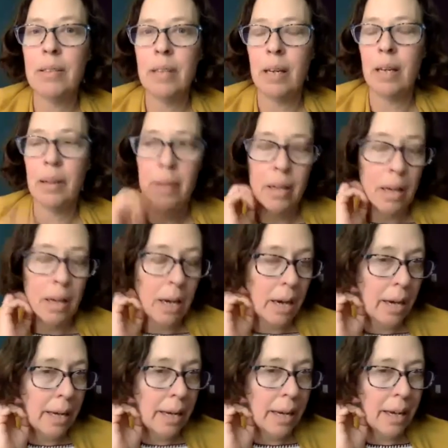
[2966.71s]
Yeah,
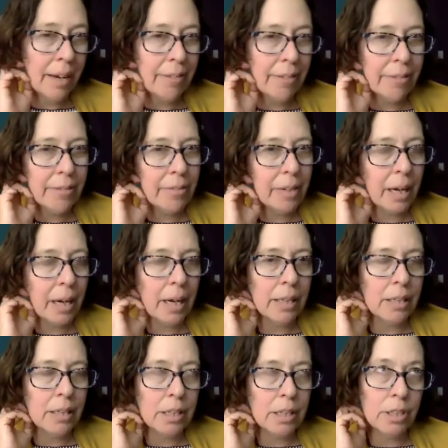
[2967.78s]
I
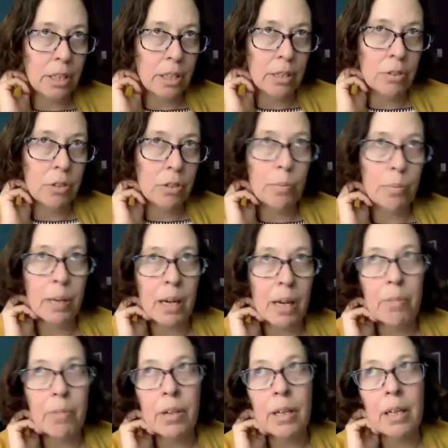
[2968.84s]
teach on Zoom, and I'm
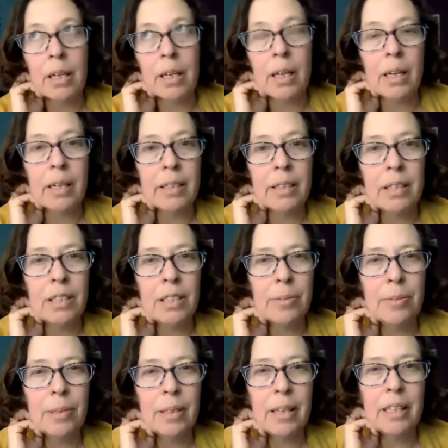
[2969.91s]
working on a
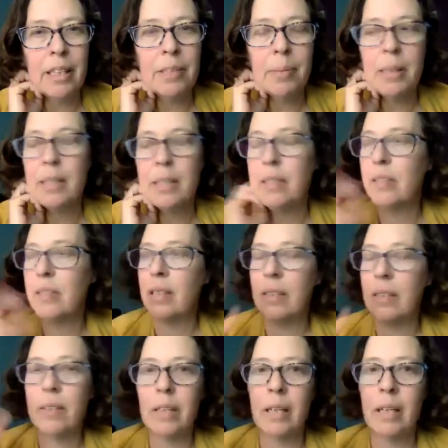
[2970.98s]
teachable class, but it's
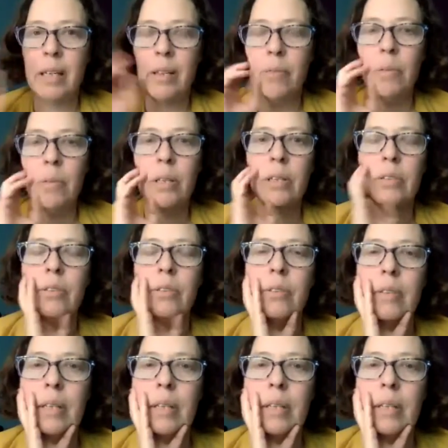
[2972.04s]
still in the works.